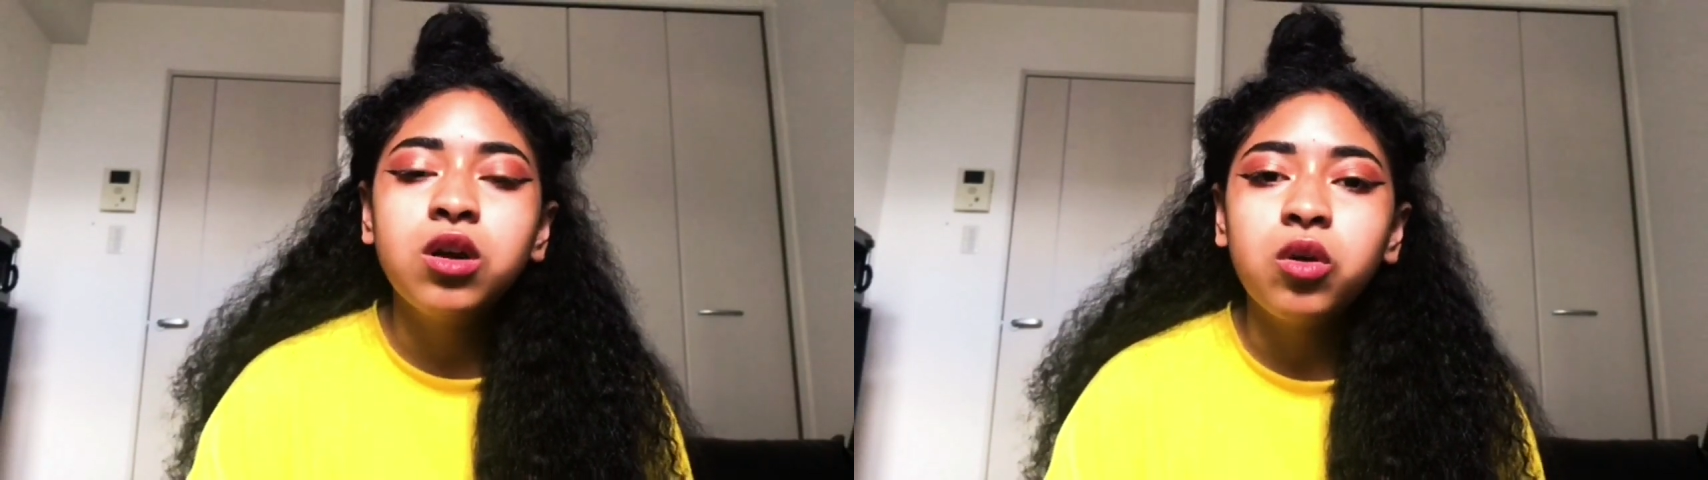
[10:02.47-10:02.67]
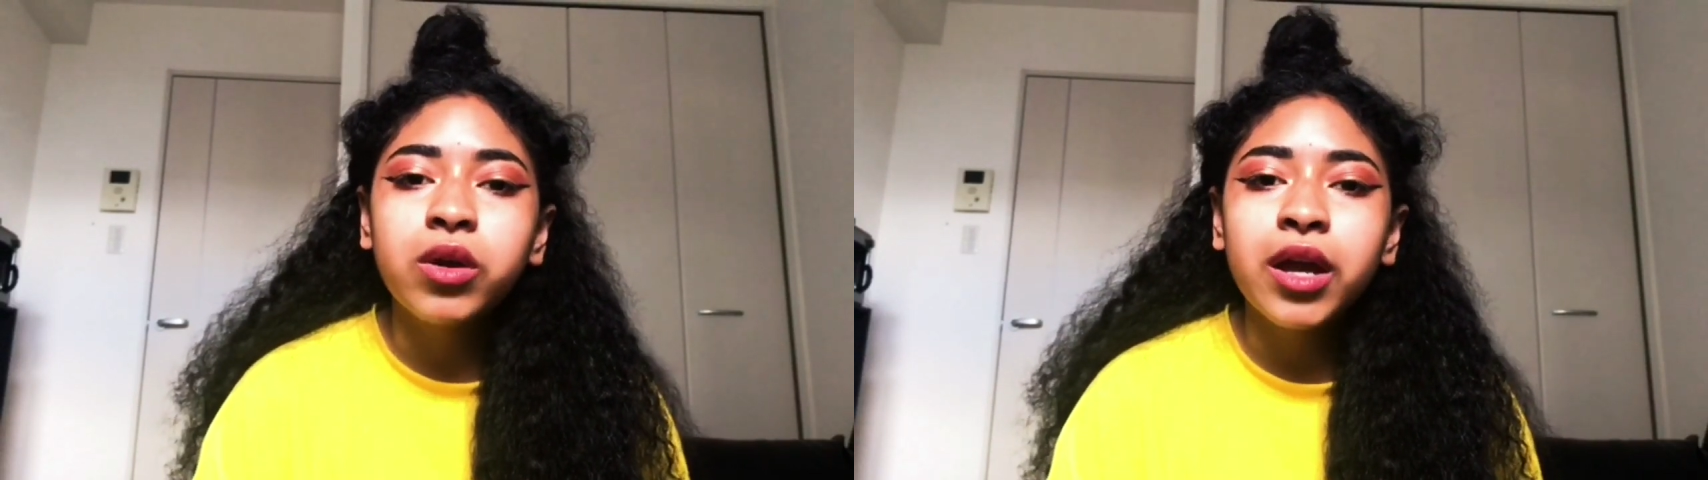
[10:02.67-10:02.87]

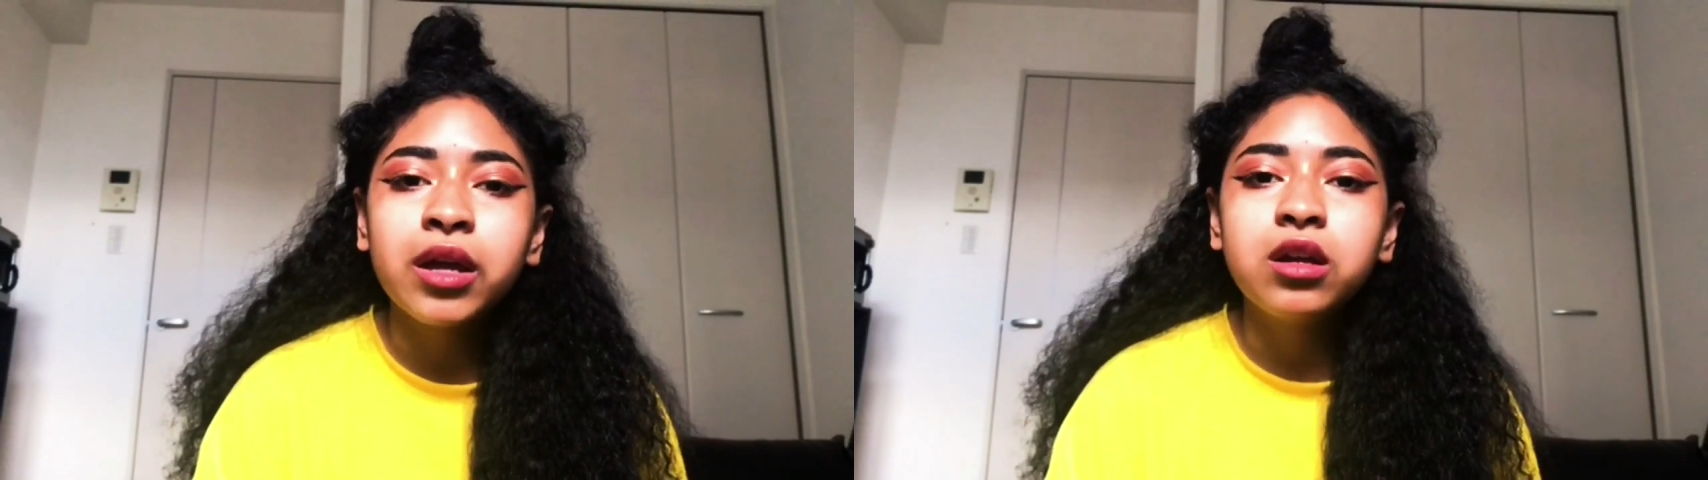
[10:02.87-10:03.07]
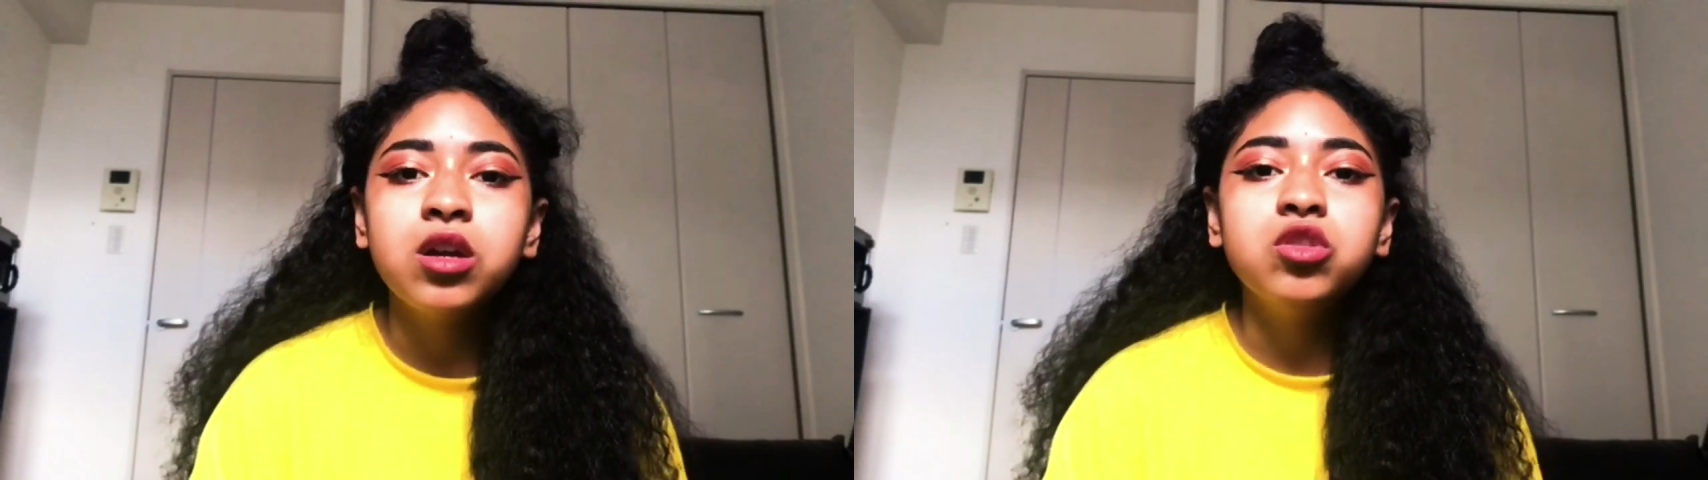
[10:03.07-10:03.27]

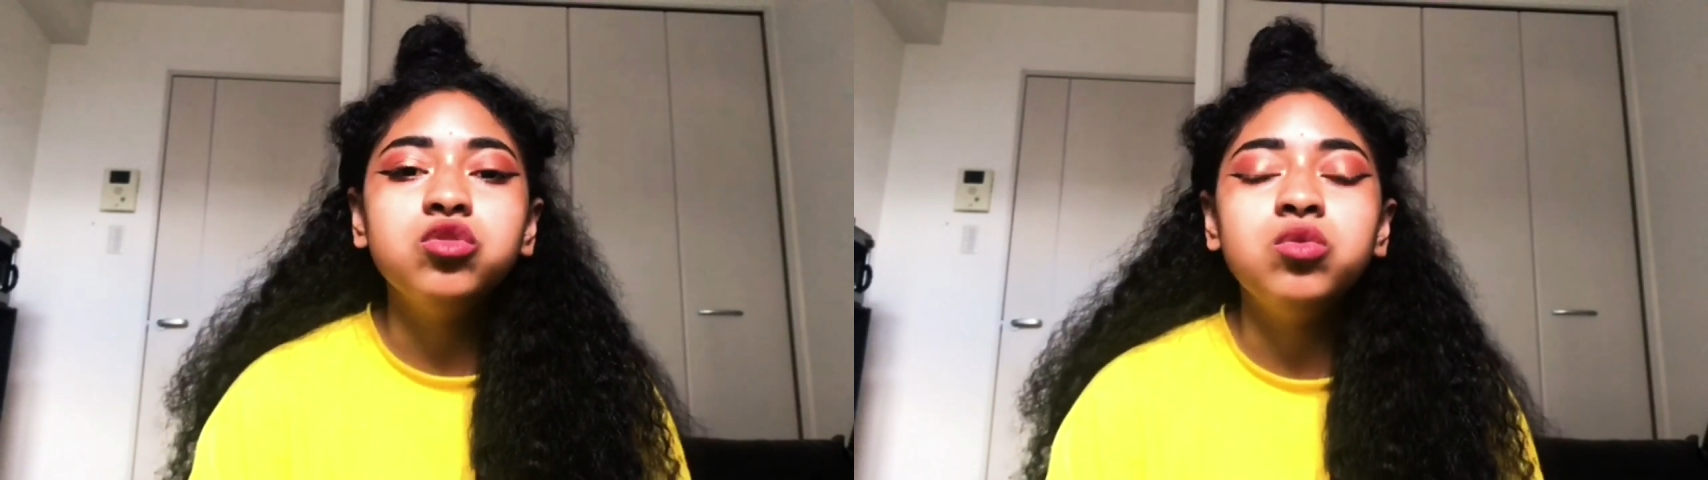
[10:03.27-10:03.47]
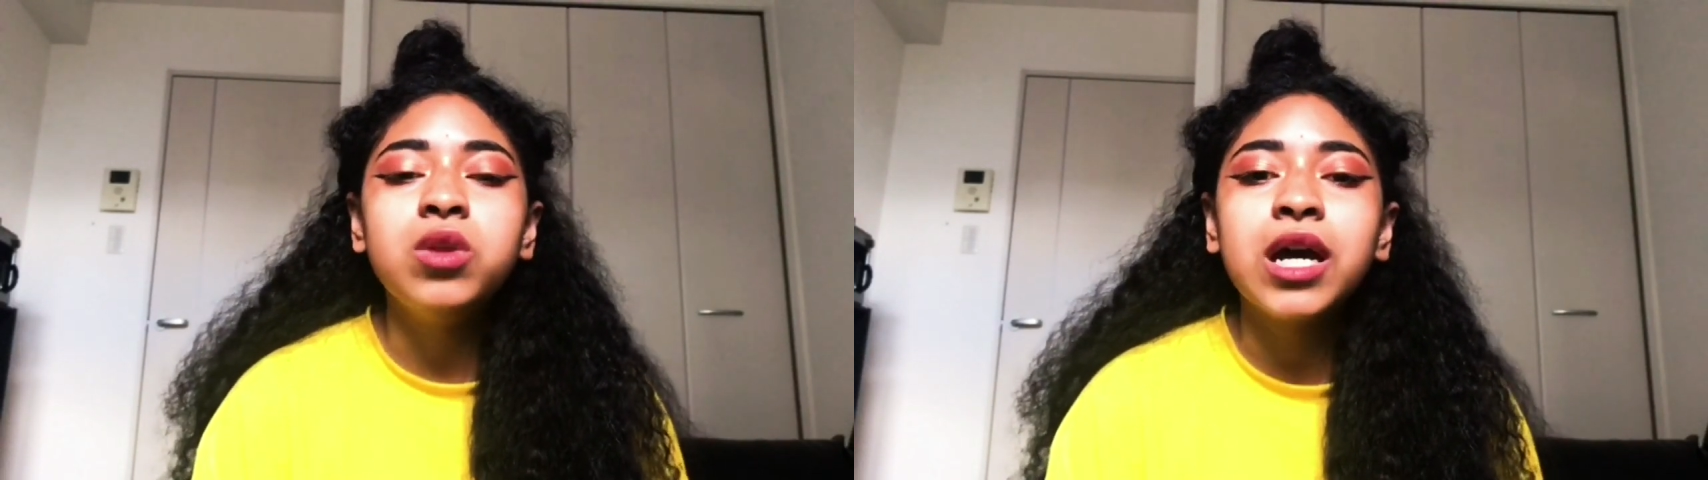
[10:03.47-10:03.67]
okay?
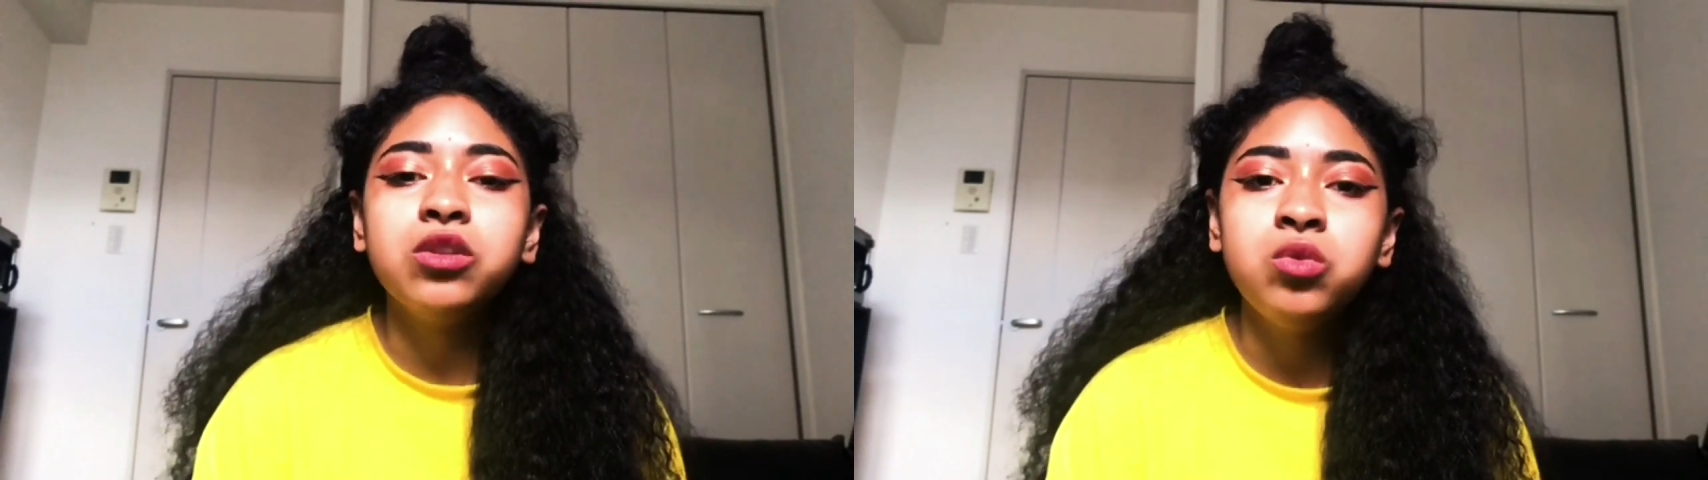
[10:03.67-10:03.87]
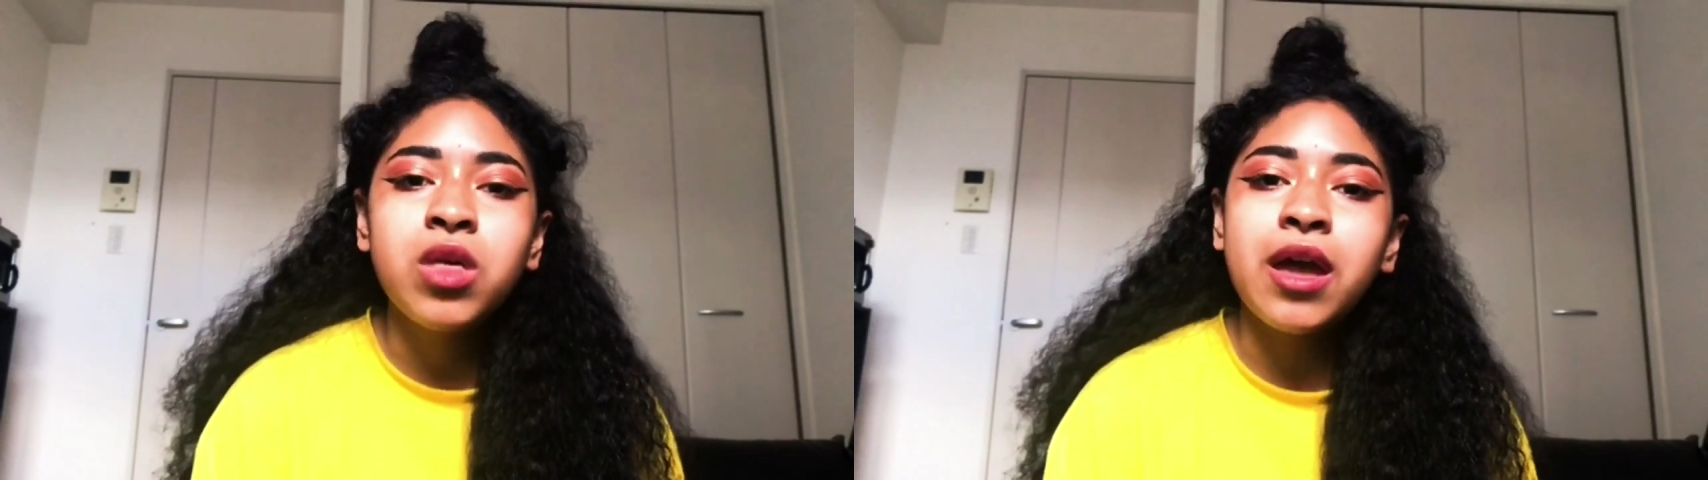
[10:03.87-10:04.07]
Do
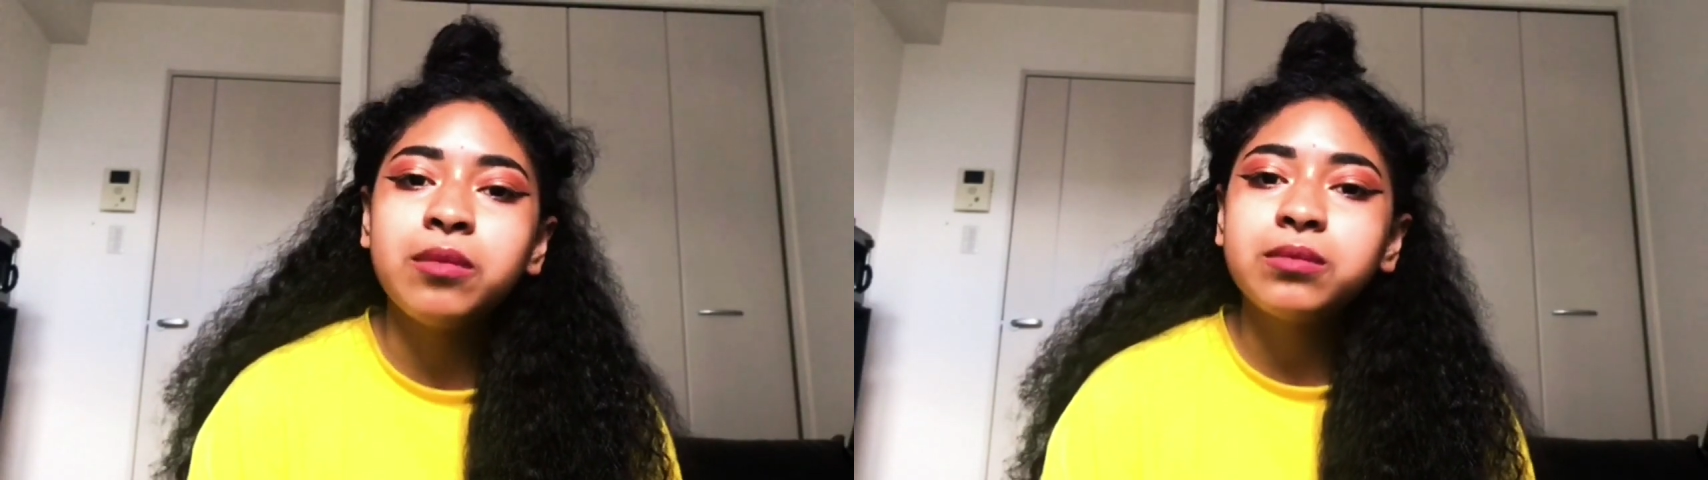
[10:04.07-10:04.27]
not do that.